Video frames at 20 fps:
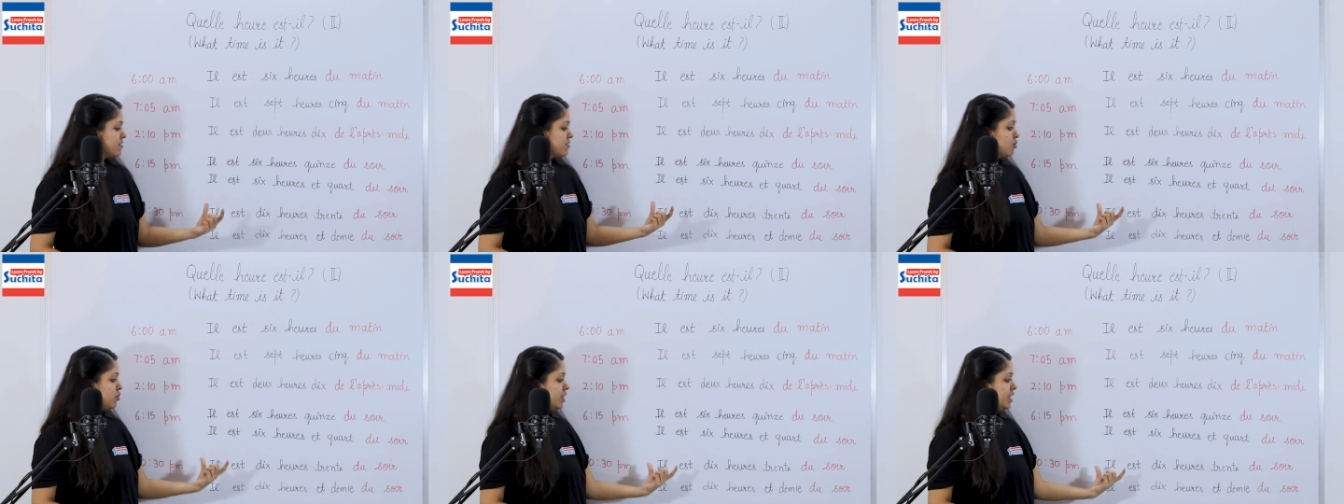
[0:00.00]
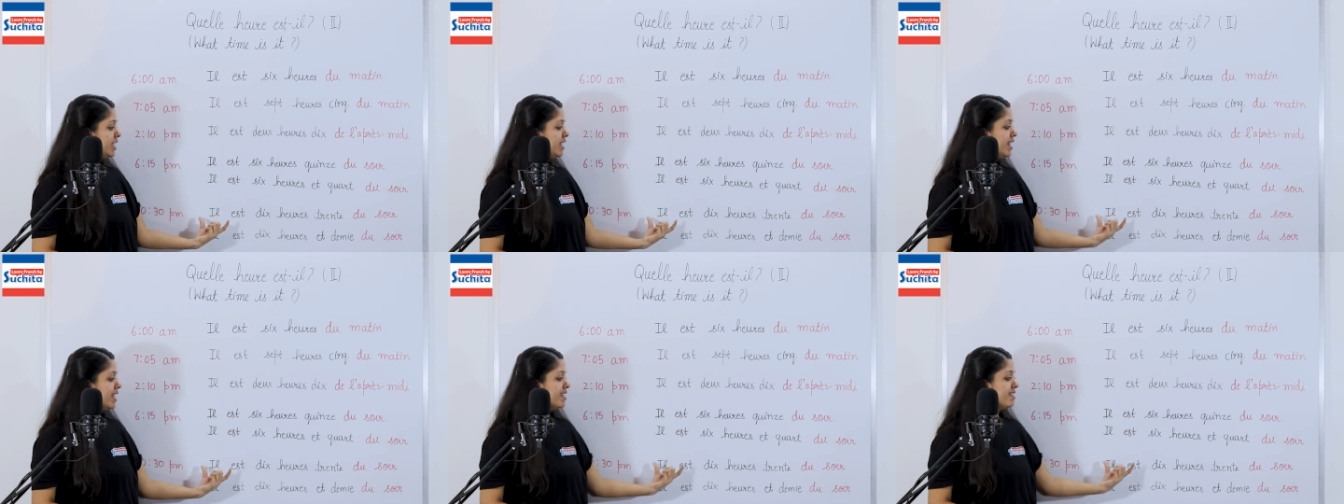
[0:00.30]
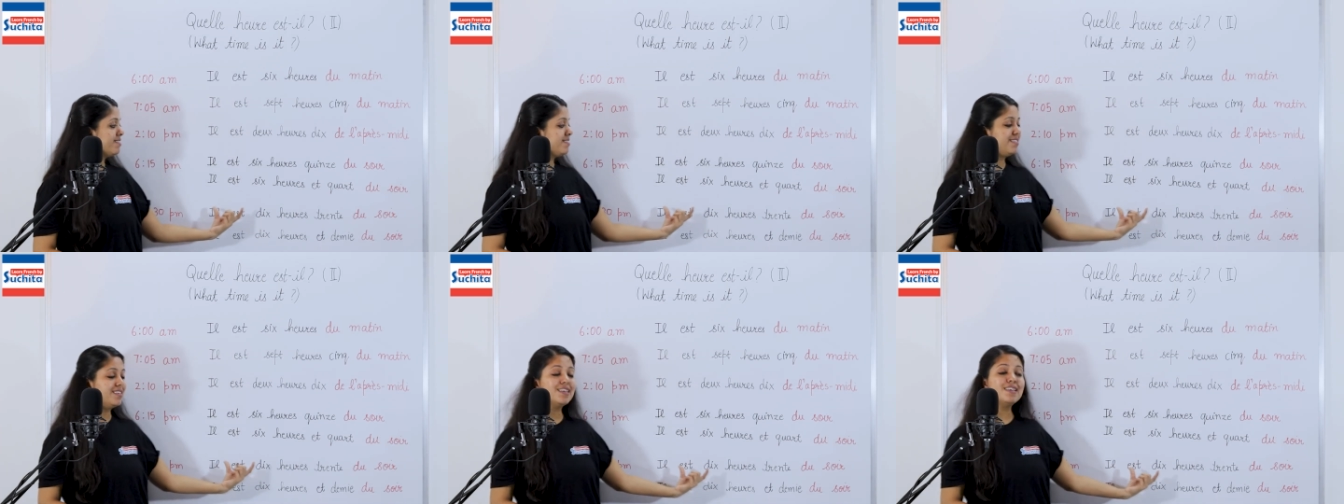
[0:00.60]
So il
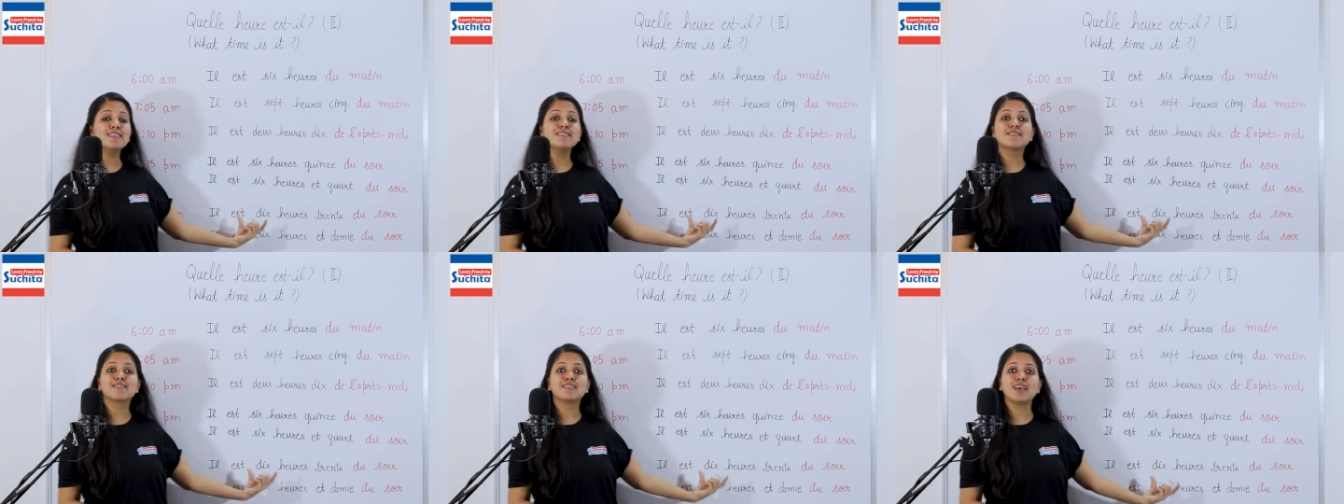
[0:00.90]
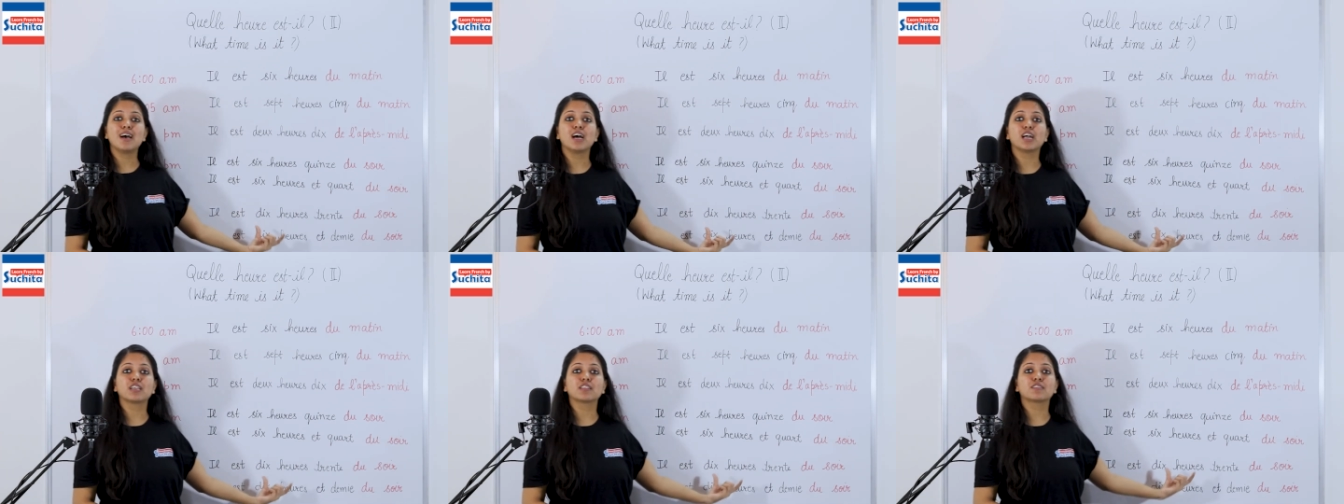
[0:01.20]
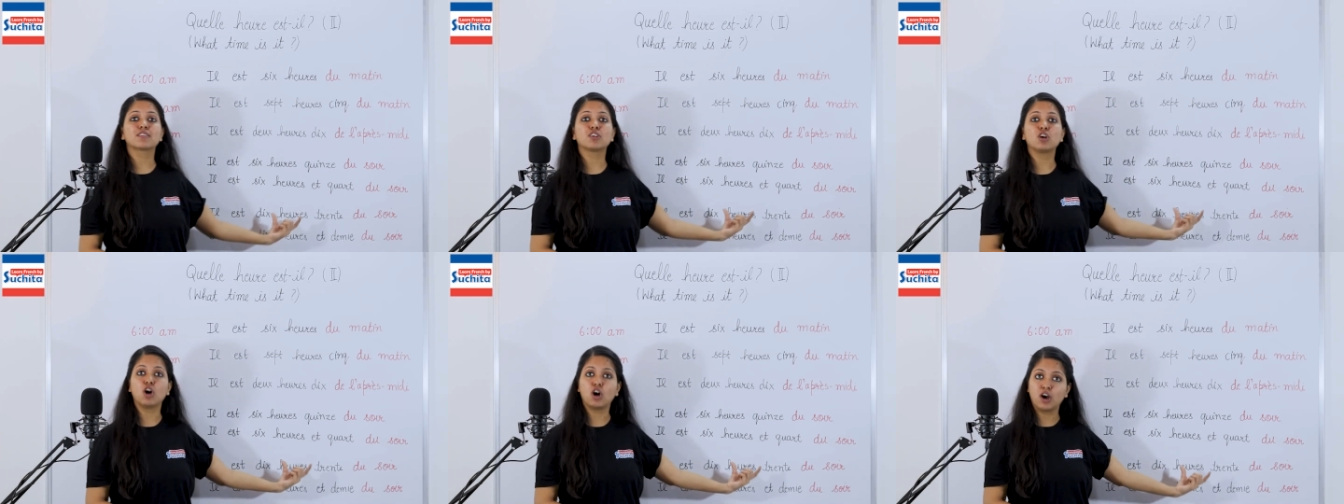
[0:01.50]
est
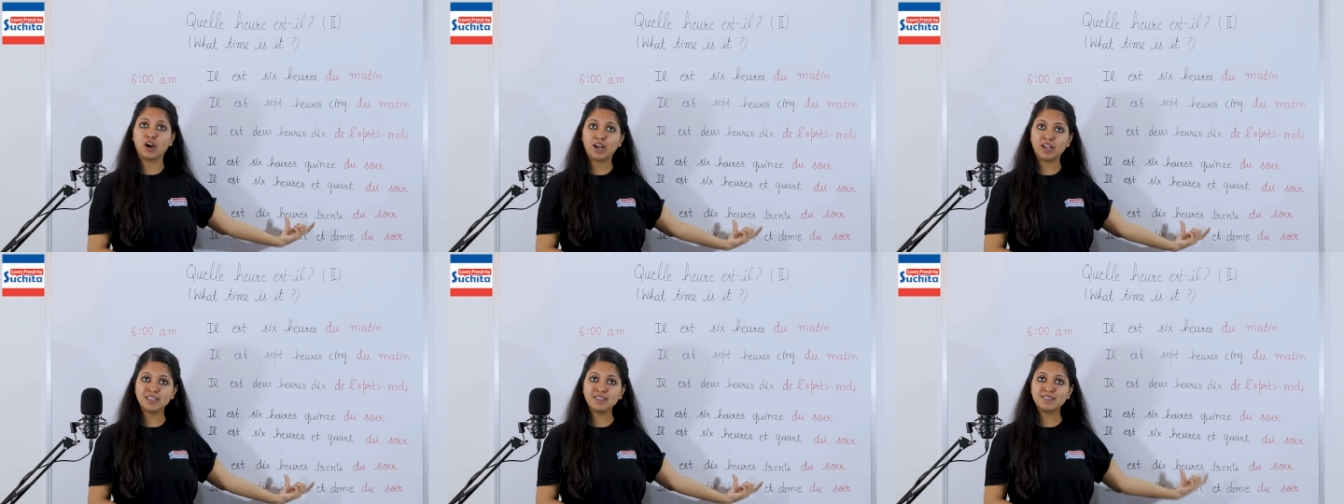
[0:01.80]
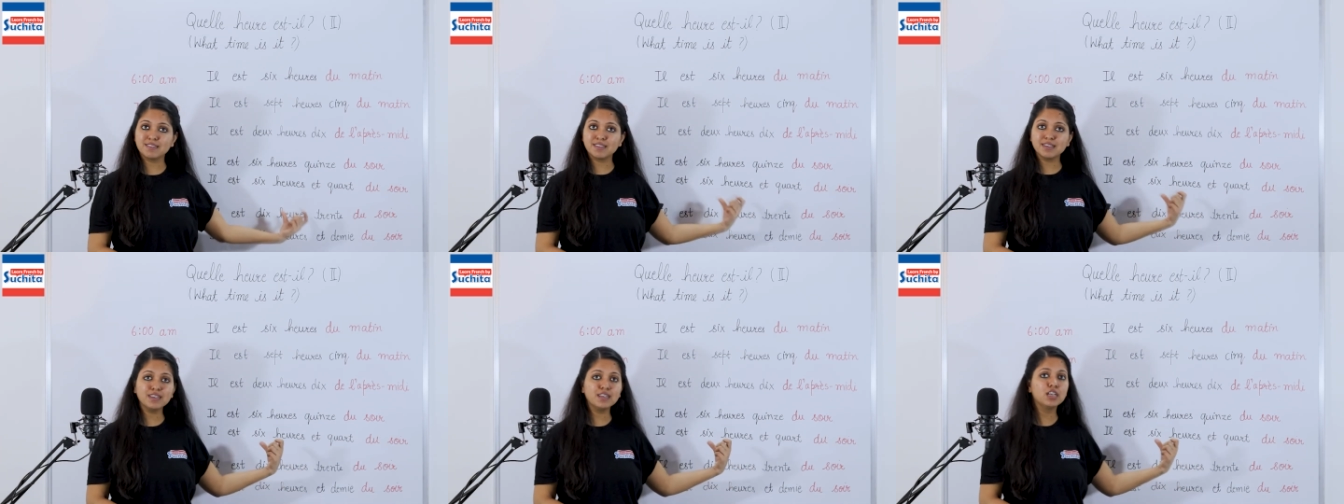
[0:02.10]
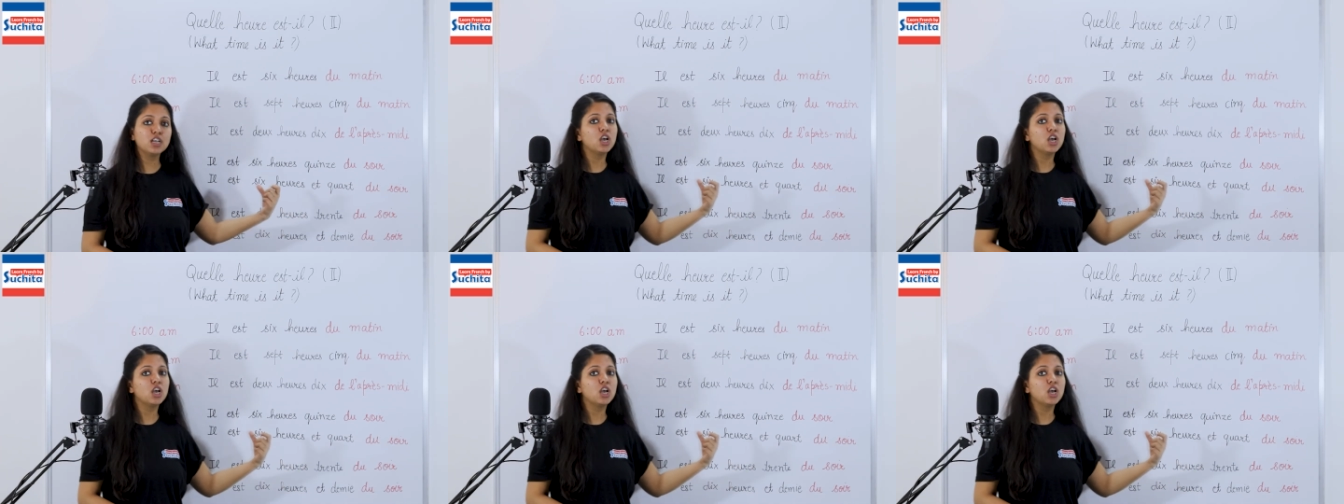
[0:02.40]
10h30,